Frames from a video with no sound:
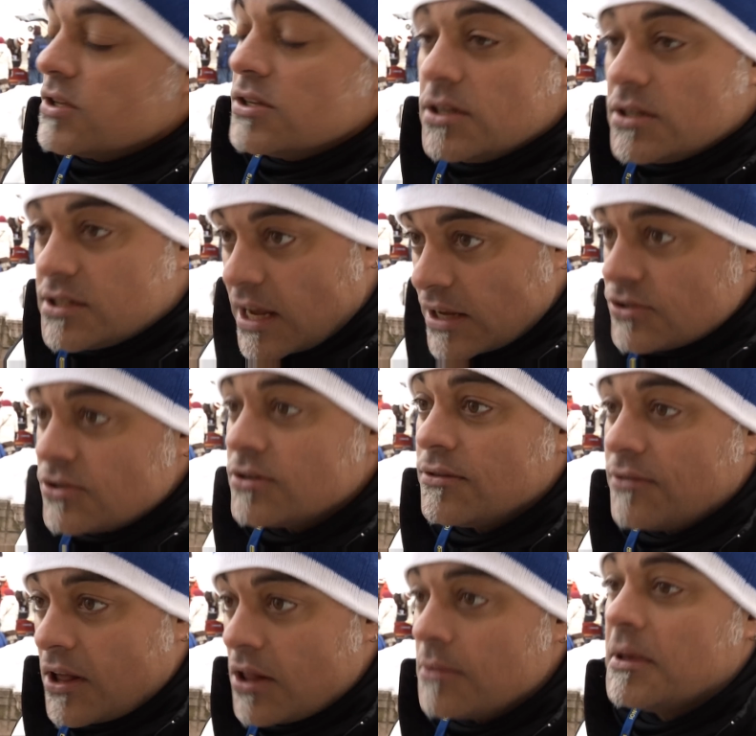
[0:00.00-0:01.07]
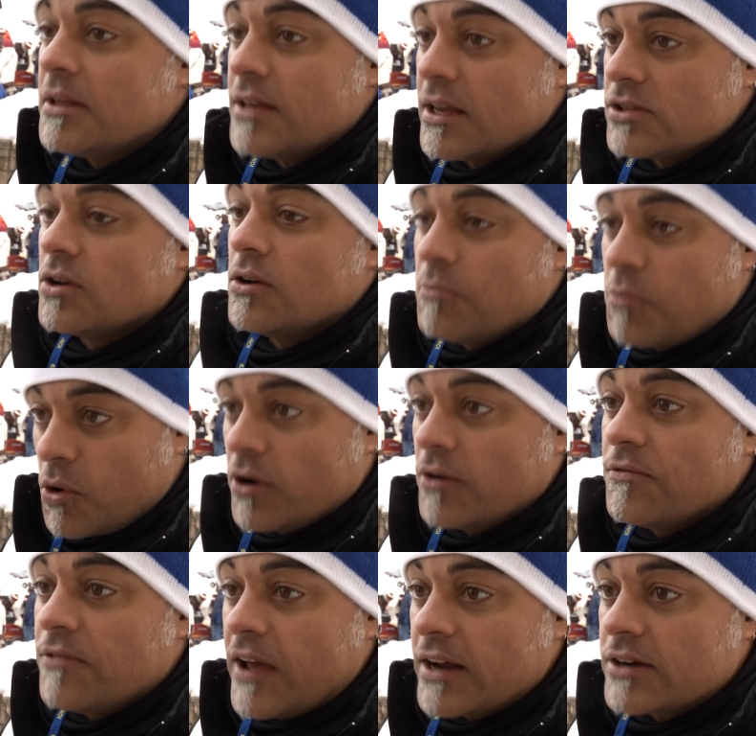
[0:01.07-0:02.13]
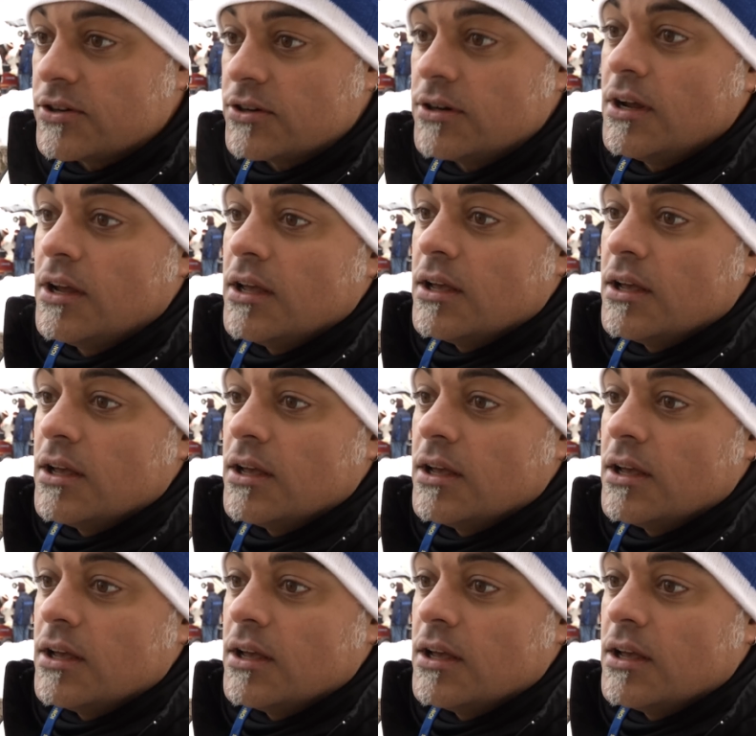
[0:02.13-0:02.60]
sensor development. That's an important factor.